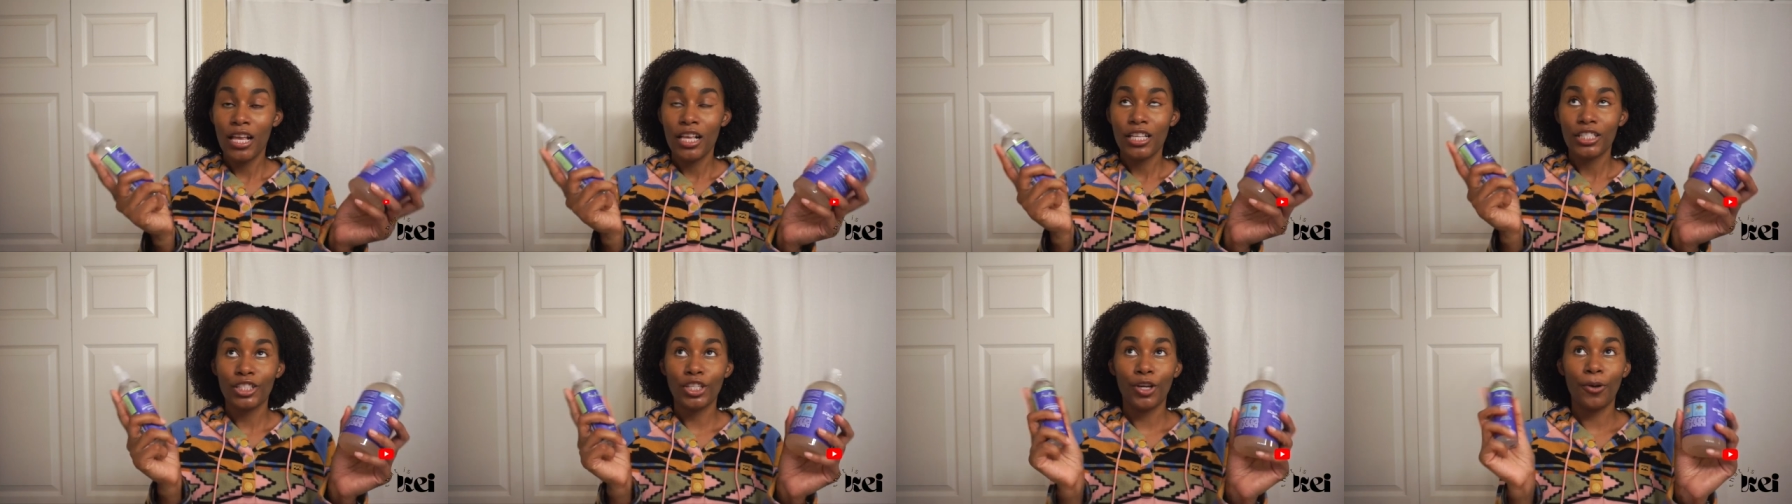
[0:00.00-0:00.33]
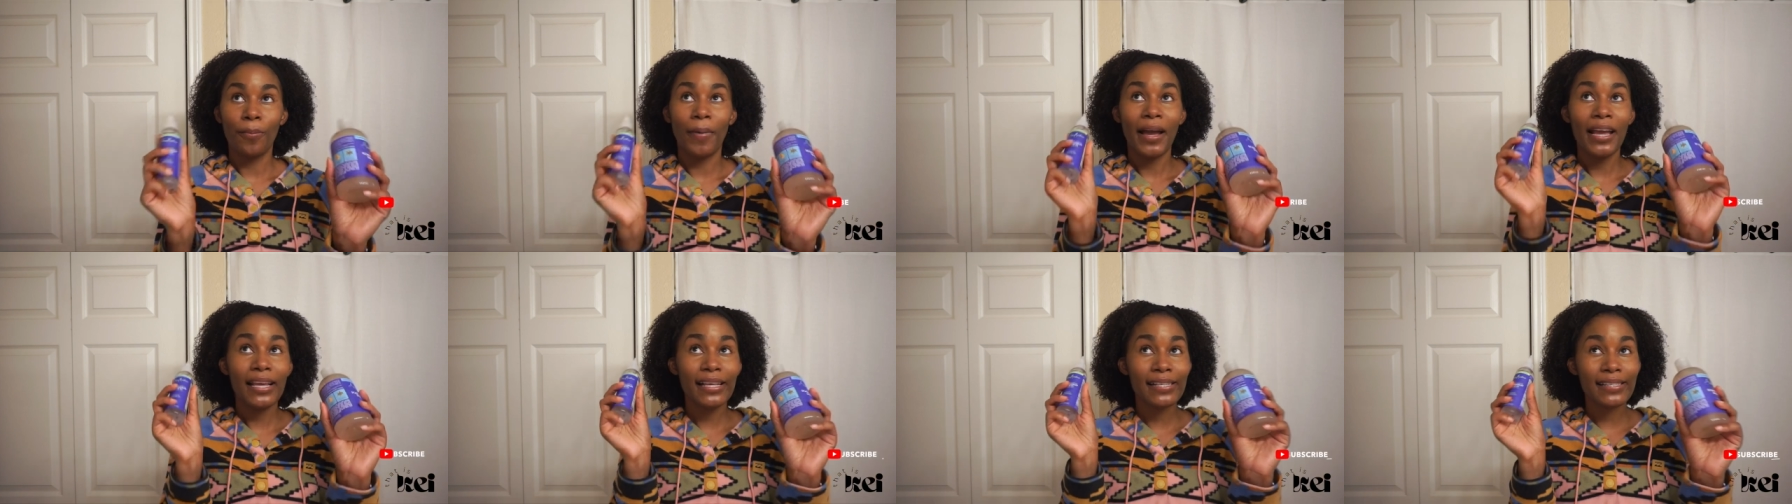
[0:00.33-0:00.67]
So
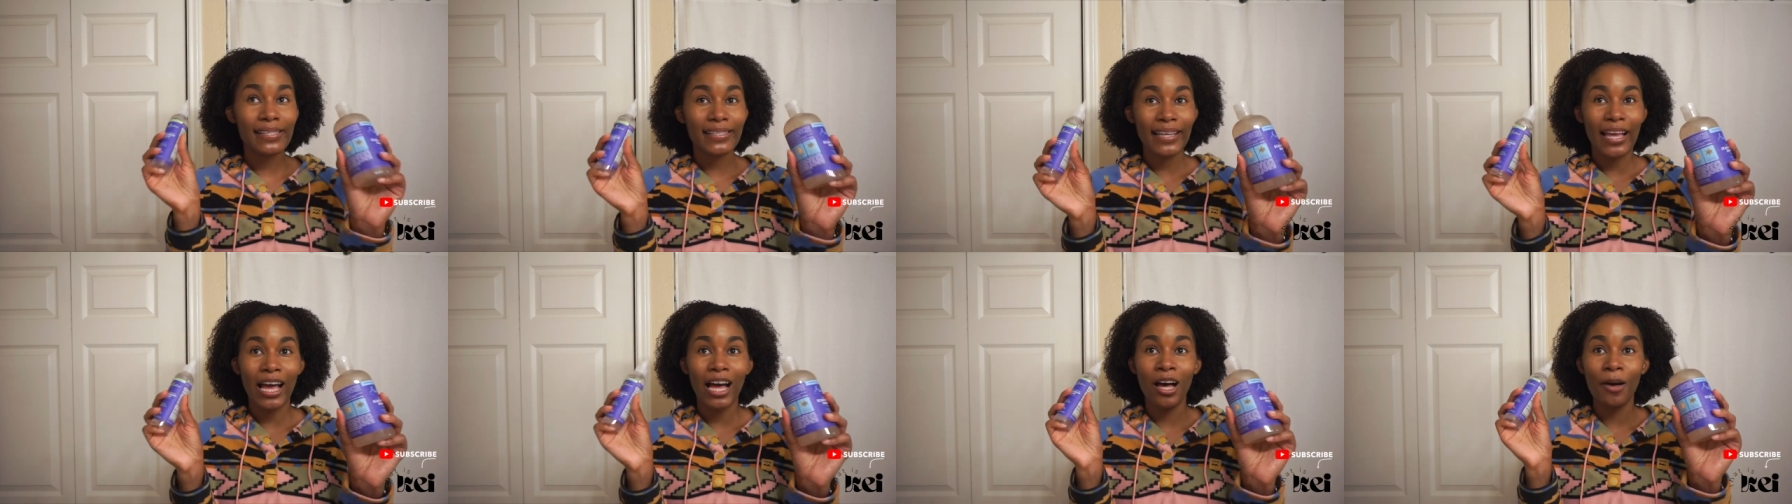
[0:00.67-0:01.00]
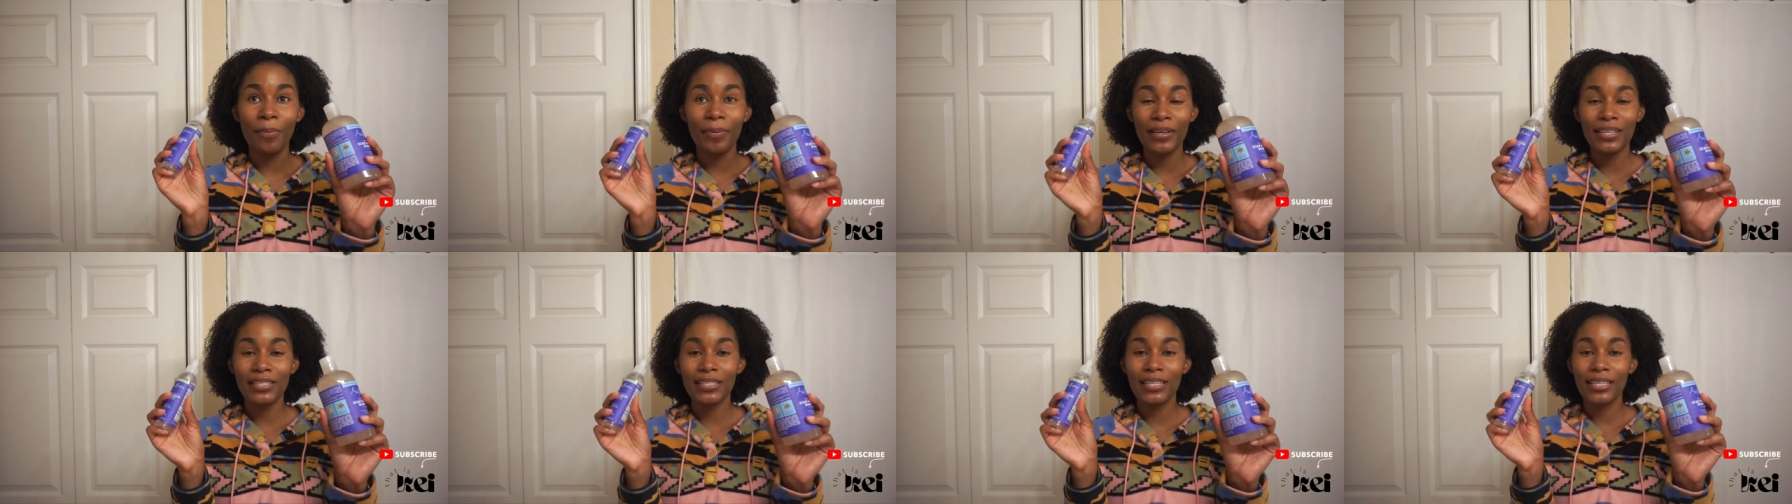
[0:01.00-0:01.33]
my
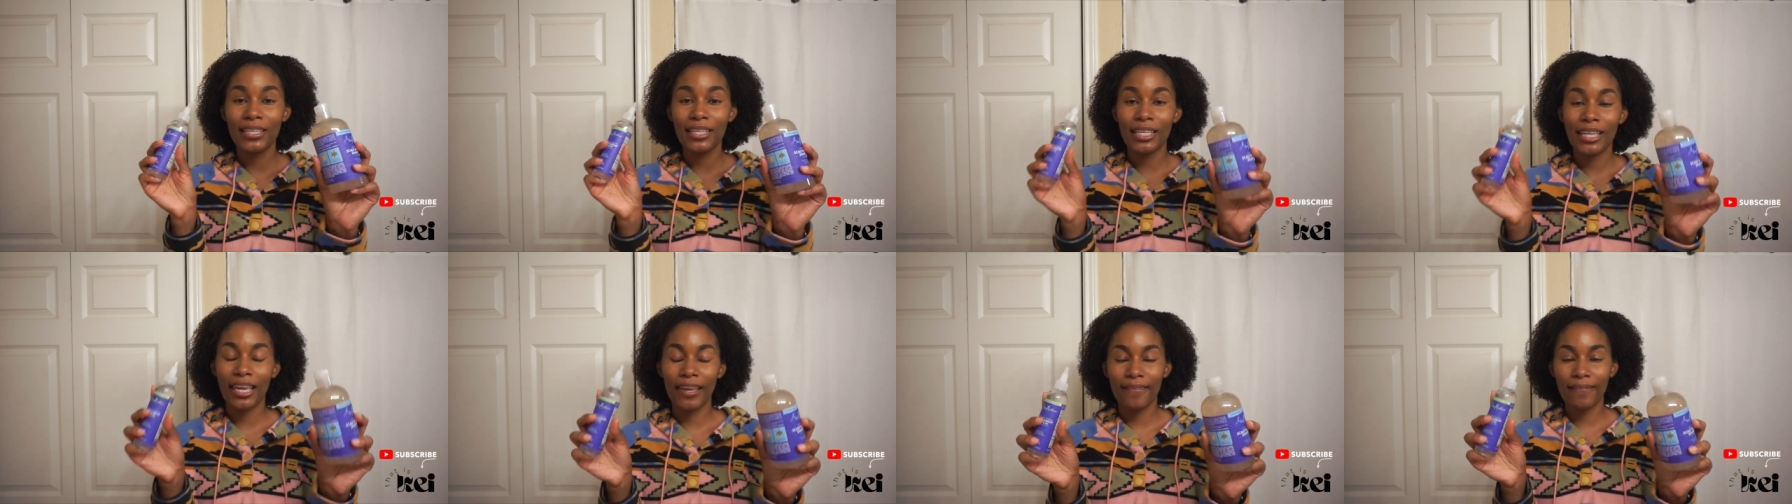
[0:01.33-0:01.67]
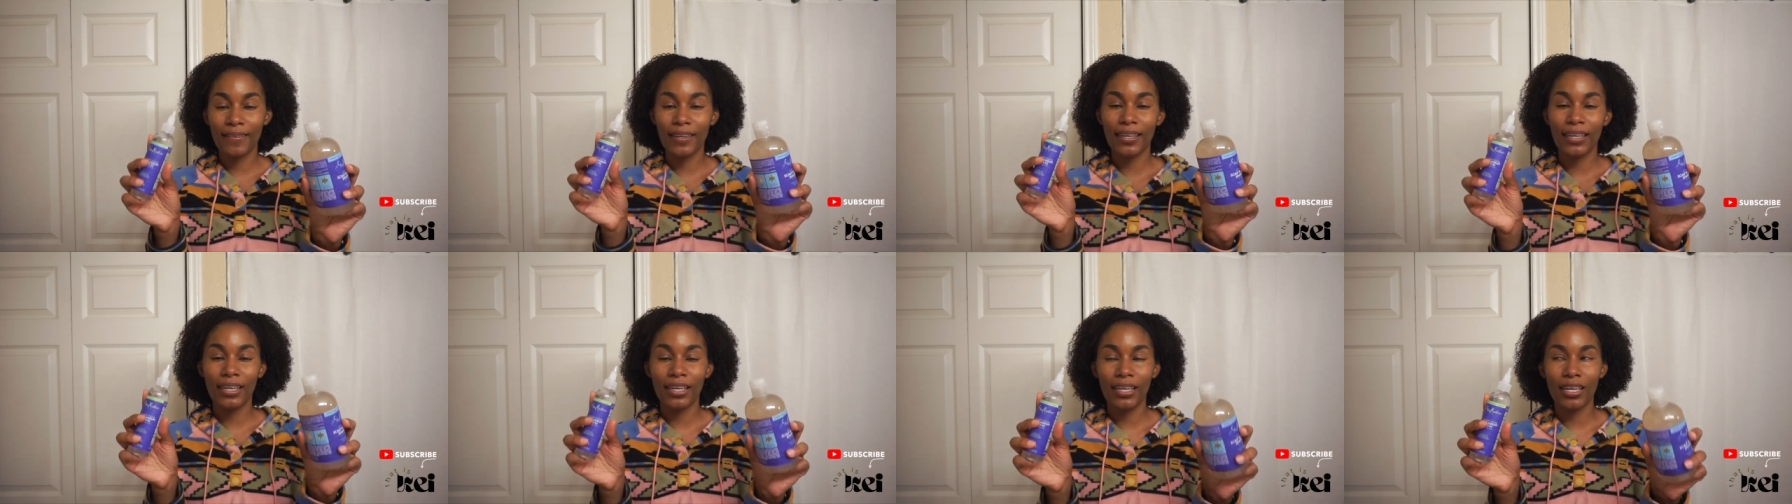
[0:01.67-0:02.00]
scalp isn't
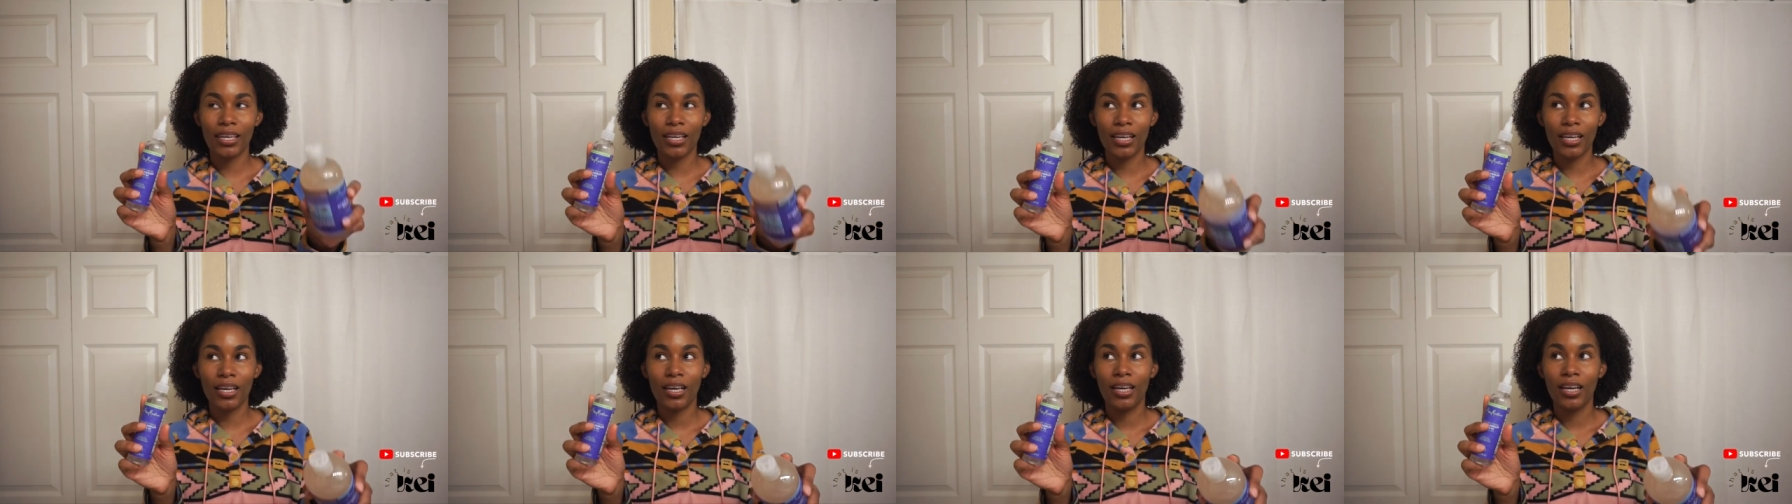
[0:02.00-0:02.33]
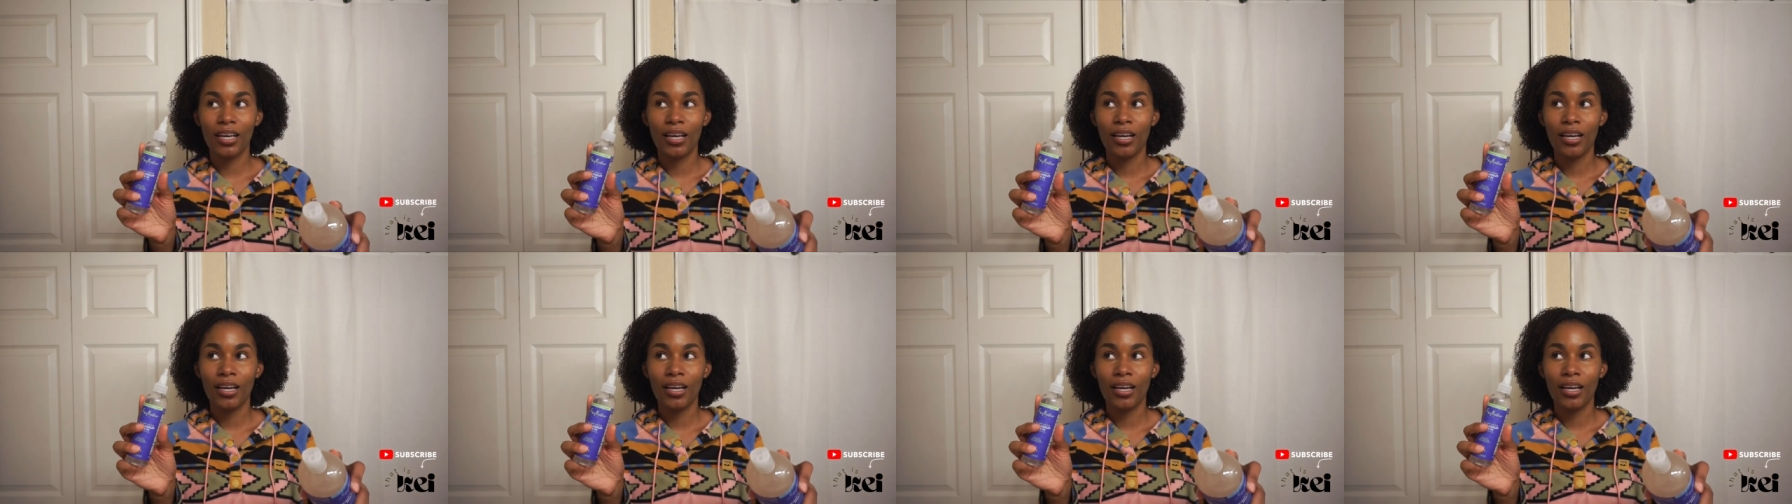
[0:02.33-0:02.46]
giving